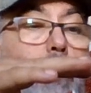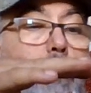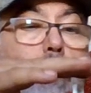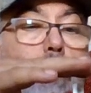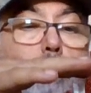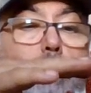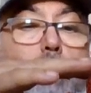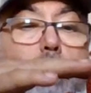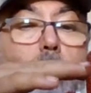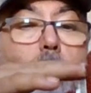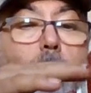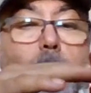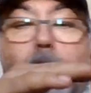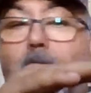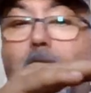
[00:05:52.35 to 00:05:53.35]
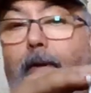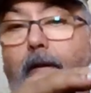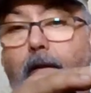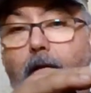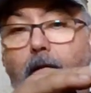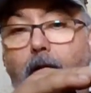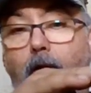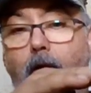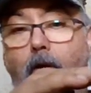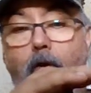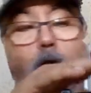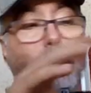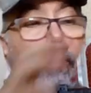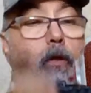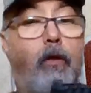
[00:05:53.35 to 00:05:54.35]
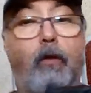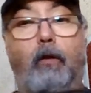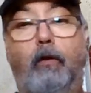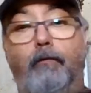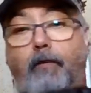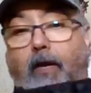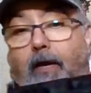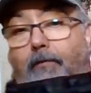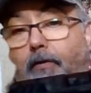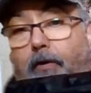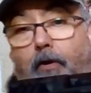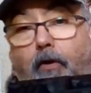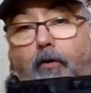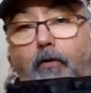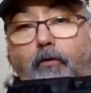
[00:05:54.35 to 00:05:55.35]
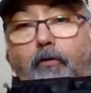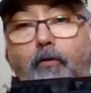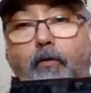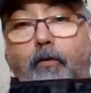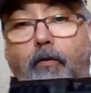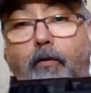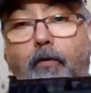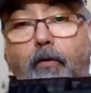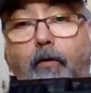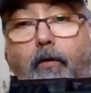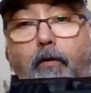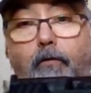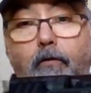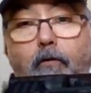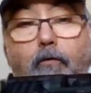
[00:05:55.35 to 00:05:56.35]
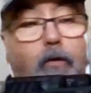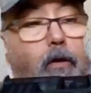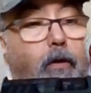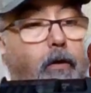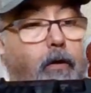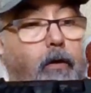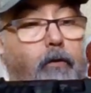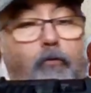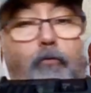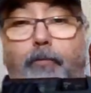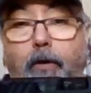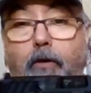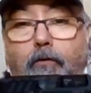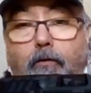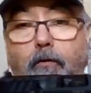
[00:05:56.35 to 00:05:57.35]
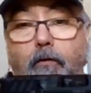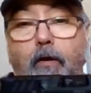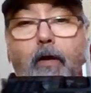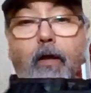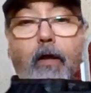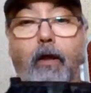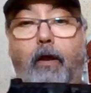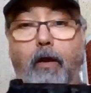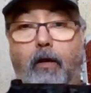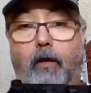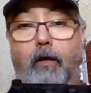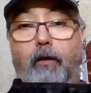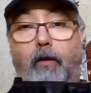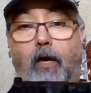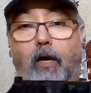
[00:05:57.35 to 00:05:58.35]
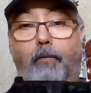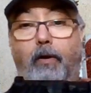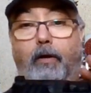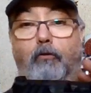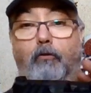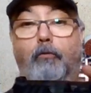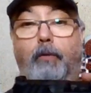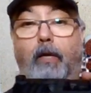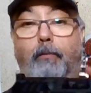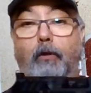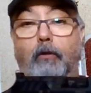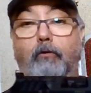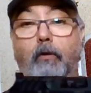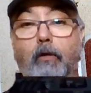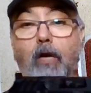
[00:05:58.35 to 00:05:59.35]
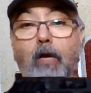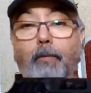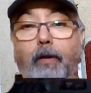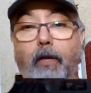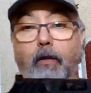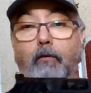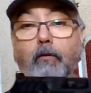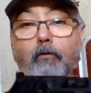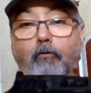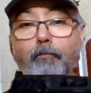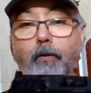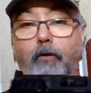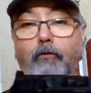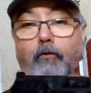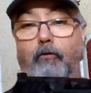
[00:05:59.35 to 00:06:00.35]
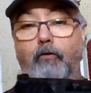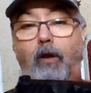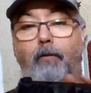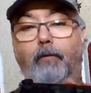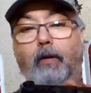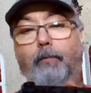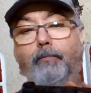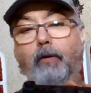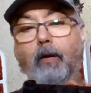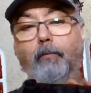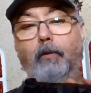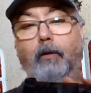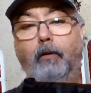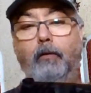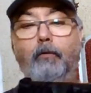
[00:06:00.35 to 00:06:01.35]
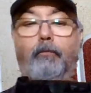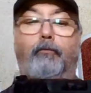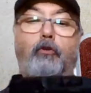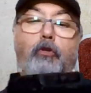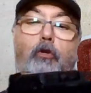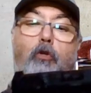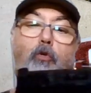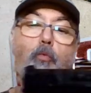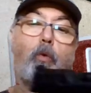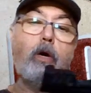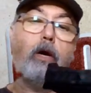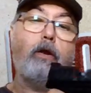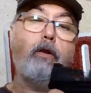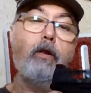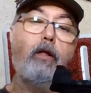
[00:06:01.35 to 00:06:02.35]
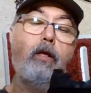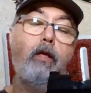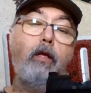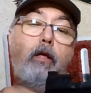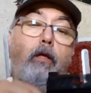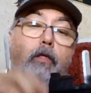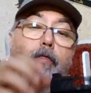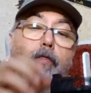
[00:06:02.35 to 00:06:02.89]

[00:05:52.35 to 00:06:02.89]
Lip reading: be accommodating. If I ever use a suppressor, I want it to be able to accommodate the suppressor. So I'm going to probably choose one that